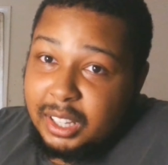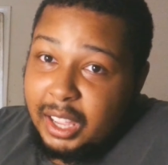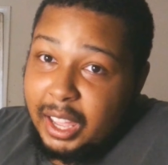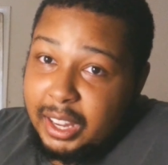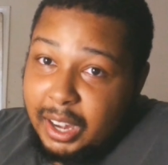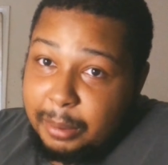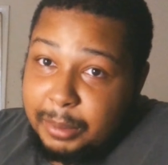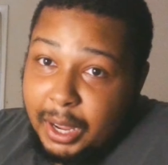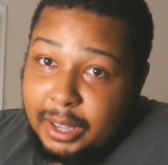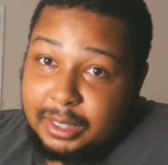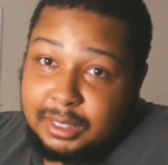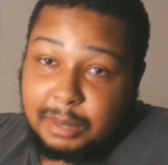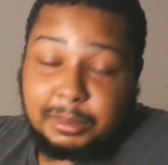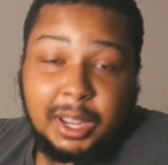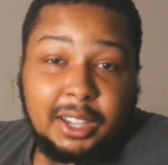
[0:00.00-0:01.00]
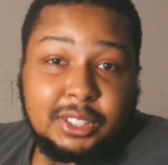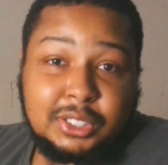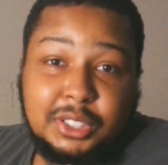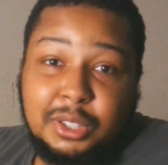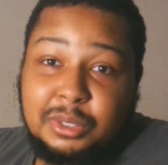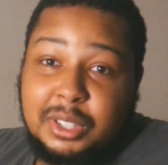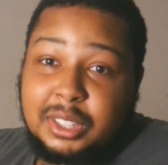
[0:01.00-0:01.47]
And I'm not
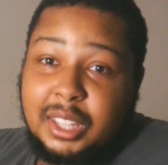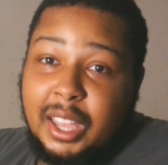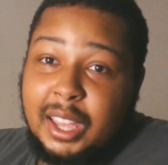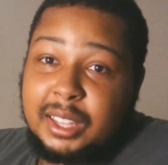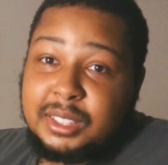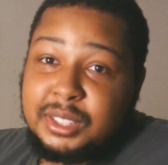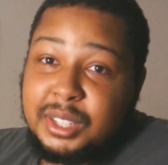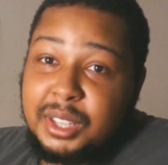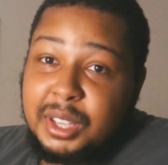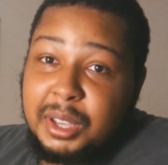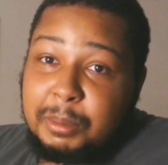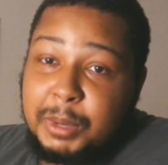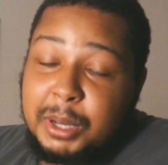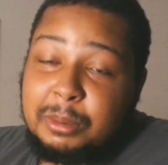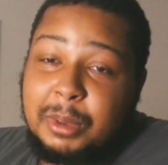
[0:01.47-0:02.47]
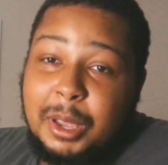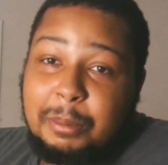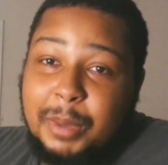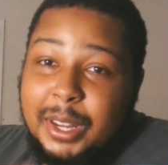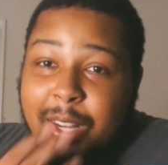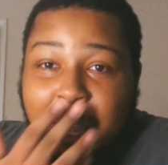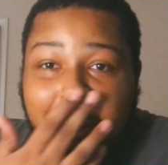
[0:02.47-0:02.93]
excusing that, but
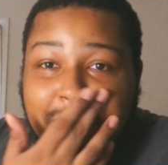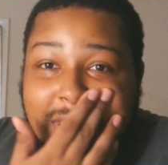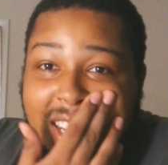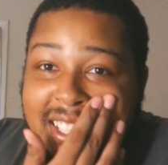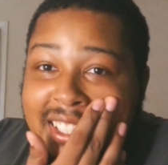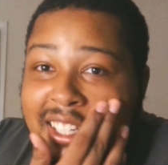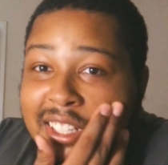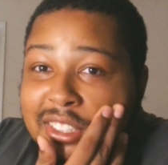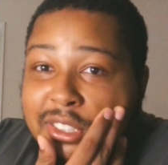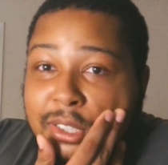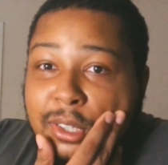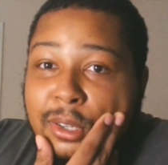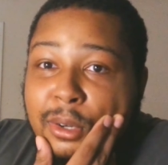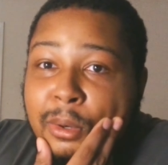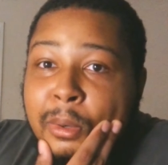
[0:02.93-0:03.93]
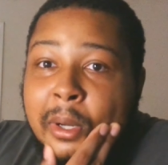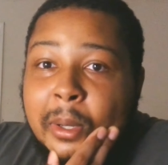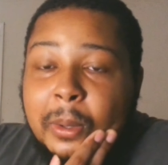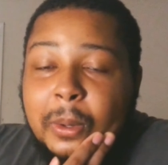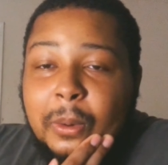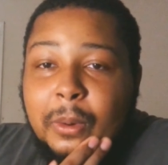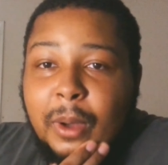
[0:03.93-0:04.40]
MJ did it too,
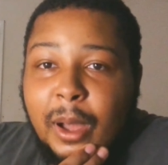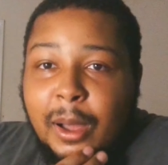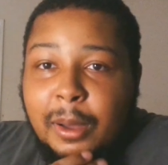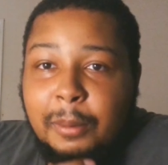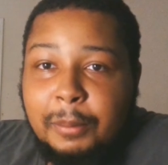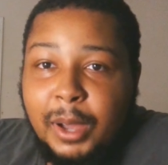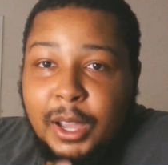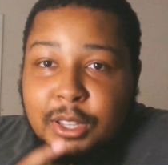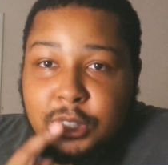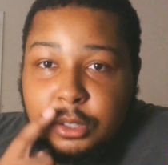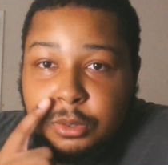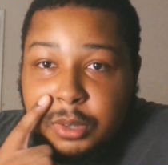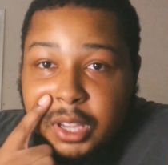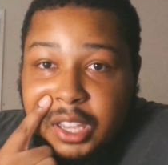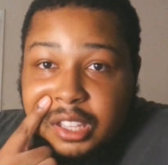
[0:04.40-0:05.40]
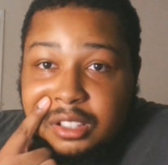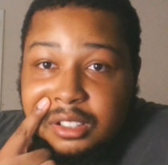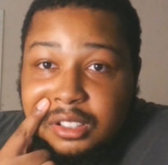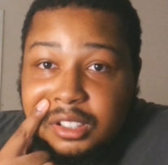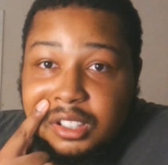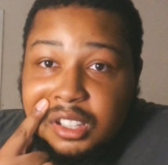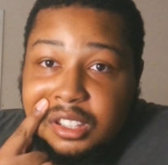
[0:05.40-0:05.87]
who mind you, in
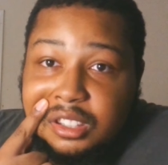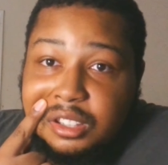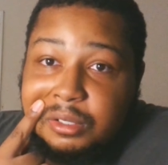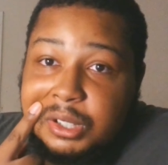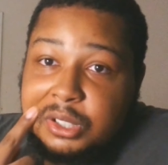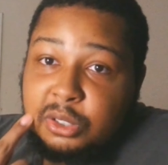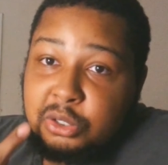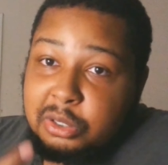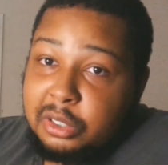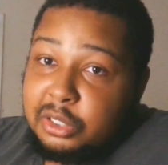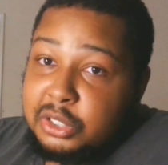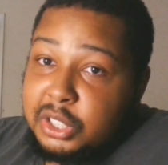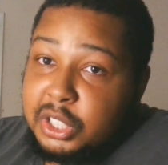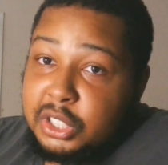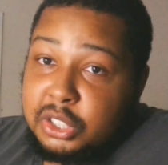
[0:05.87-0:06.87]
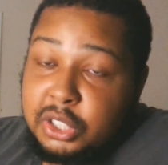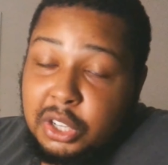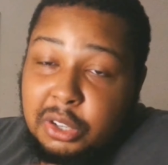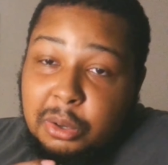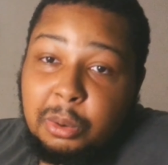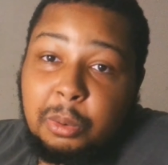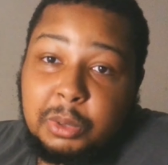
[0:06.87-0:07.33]
the original trilogy,
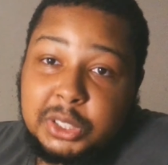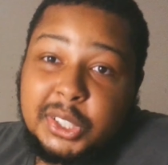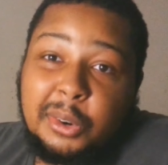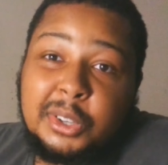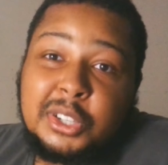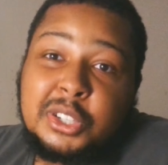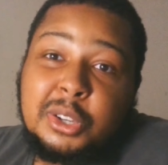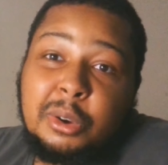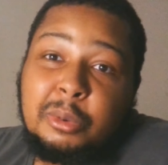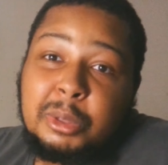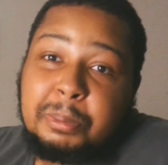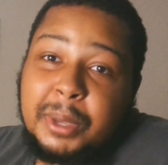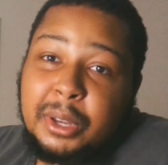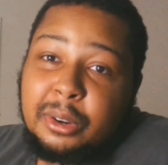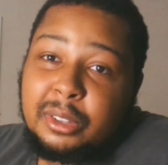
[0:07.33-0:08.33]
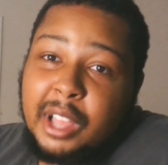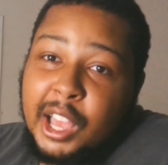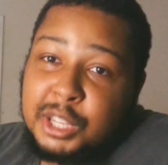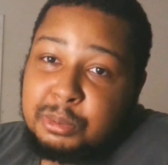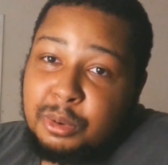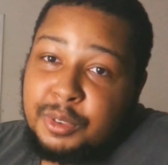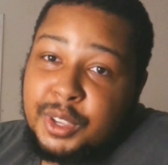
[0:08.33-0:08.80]
she was going to do it with Peter
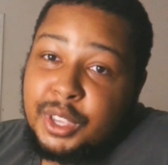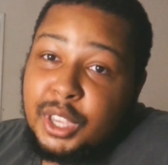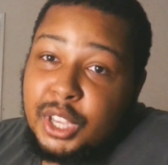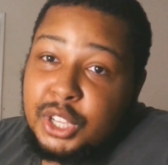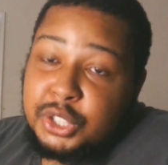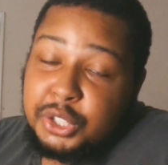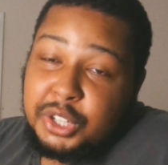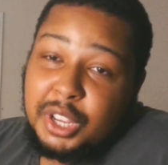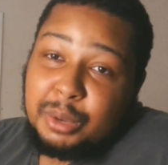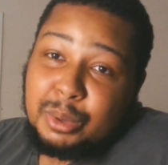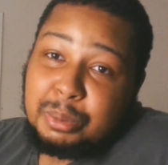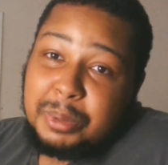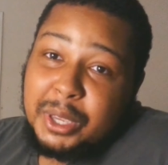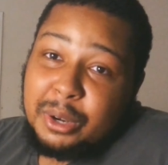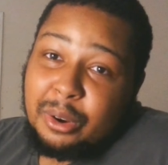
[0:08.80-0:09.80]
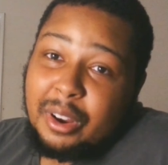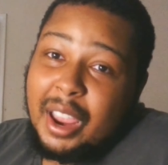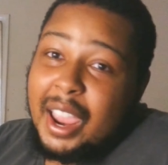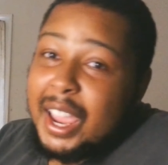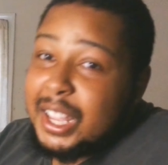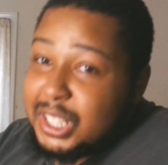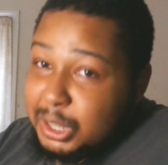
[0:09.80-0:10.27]
last movie. She did it with Peter
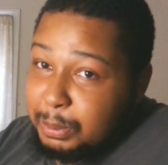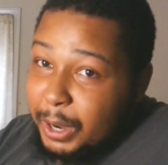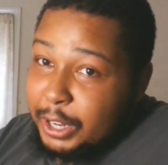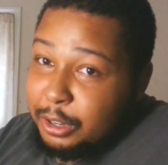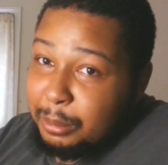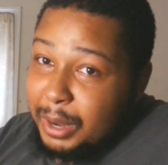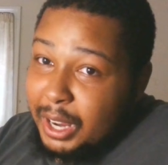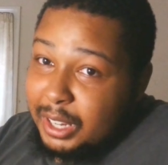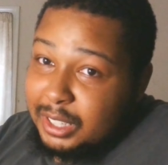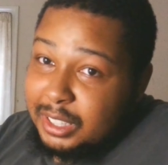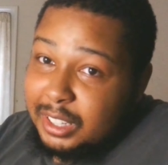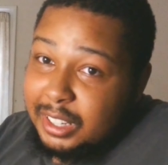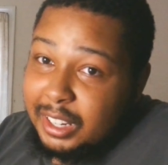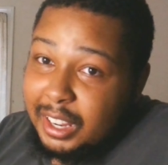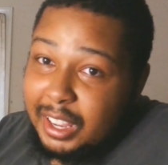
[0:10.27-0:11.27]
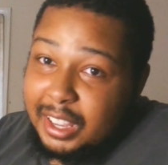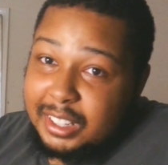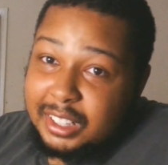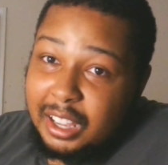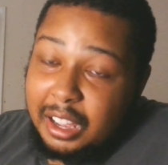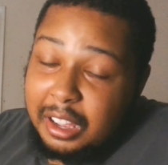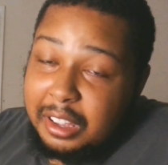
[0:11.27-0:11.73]
and Spider-Man,
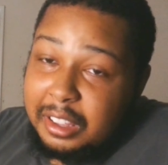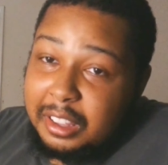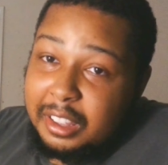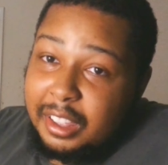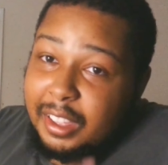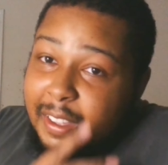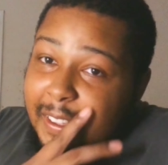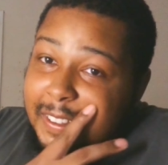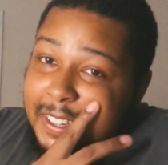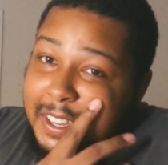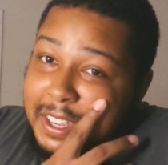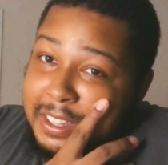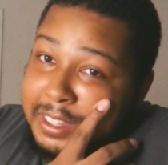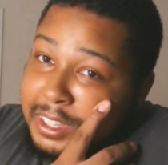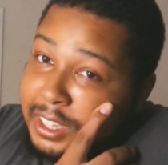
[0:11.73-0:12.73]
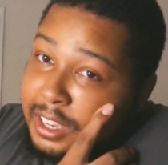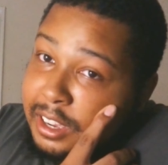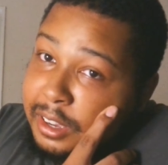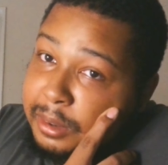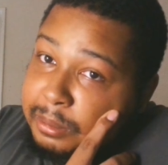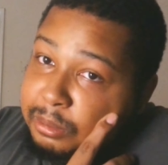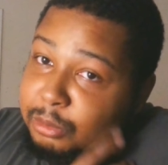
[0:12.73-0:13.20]
and in the
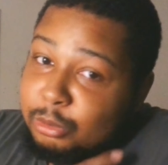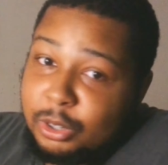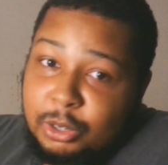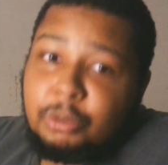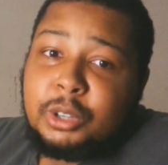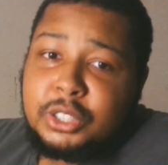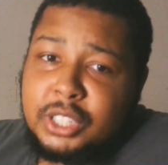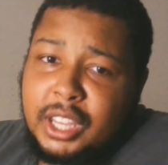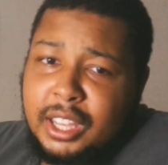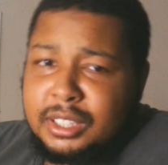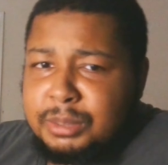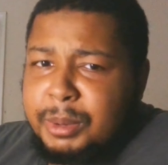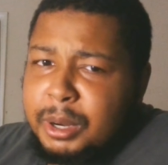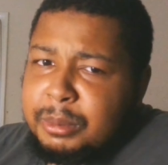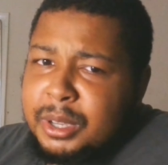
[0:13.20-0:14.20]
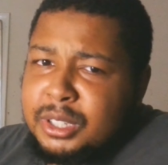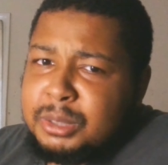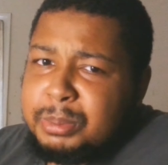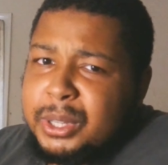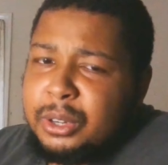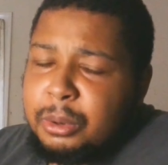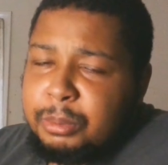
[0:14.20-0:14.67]
which, yeah, Spider-Man is
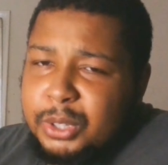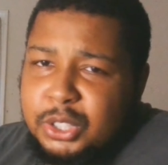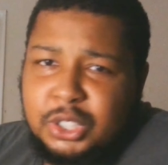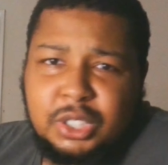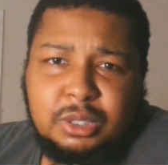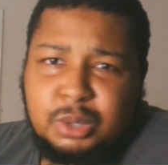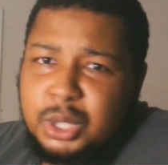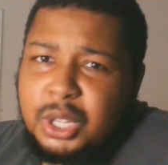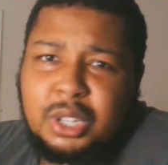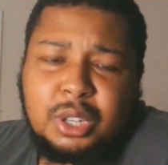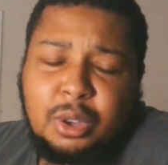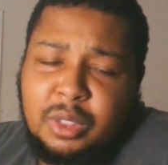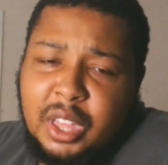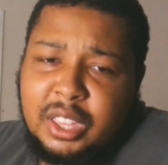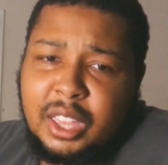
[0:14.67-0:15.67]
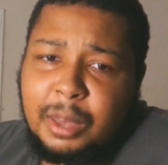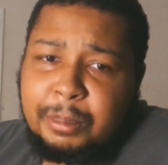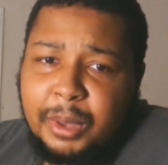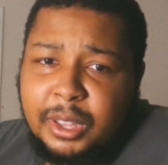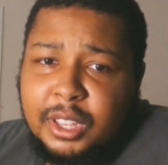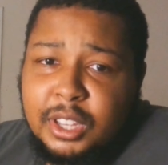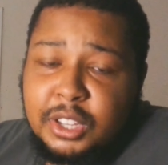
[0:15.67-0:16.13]
Peter, but she didn't know that yet,
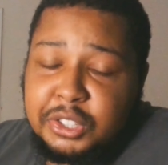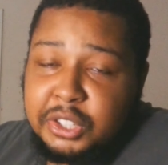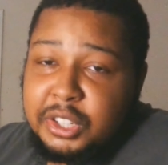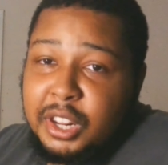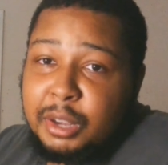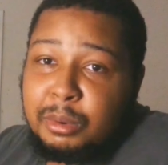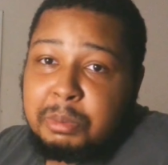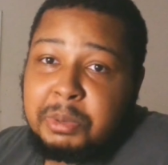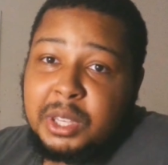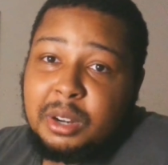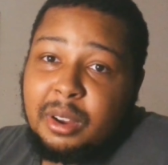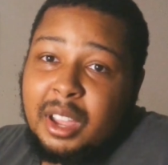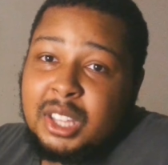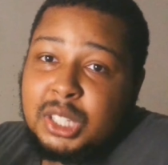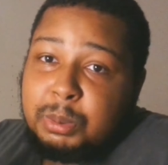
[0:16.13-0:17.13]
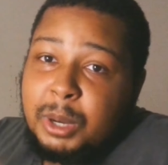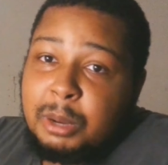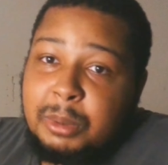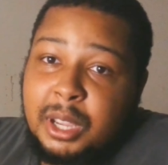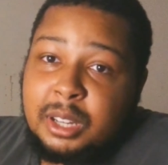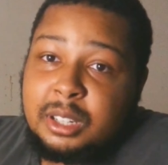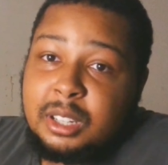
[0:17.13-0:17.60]
but she did it with Peter and
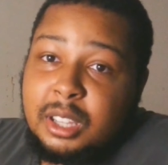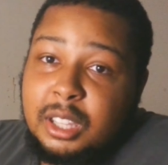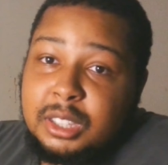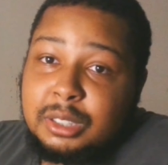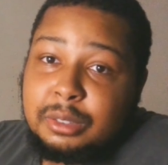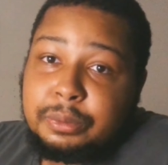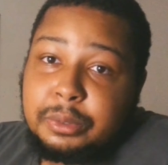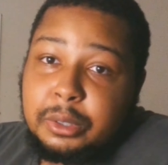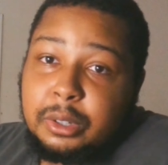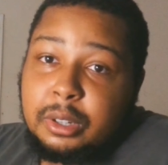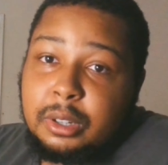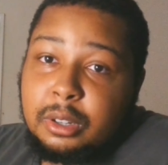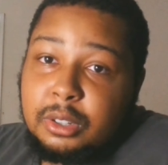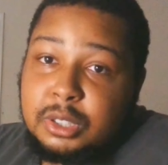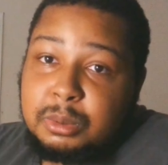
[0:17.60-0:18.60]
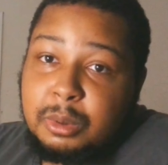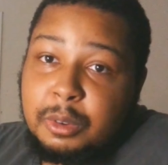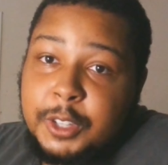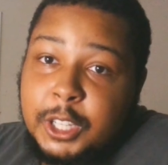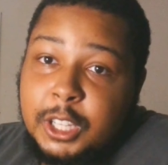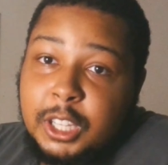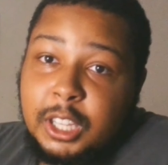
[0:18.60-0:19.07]
Spider-Man in the first
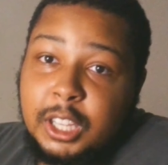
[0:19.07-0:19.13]
movie.